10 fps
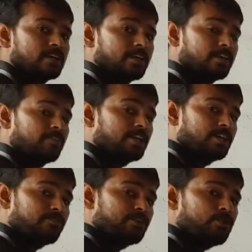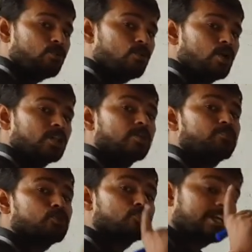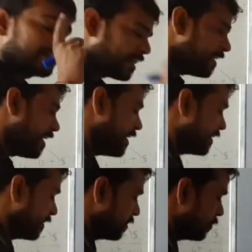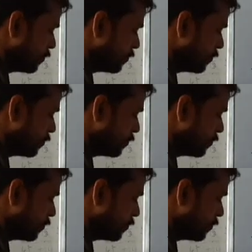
he will give you the projectile angle.